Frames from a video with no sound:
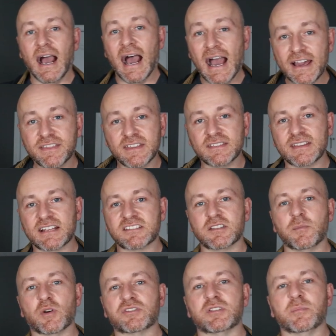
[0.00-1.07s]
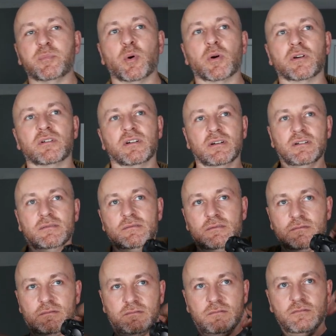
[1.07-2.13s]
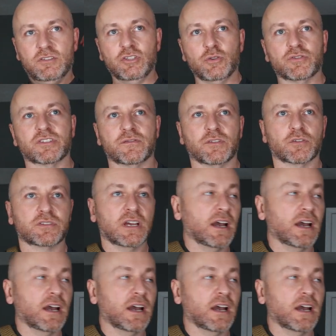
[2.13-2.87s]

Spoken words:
I think that's the most important use of your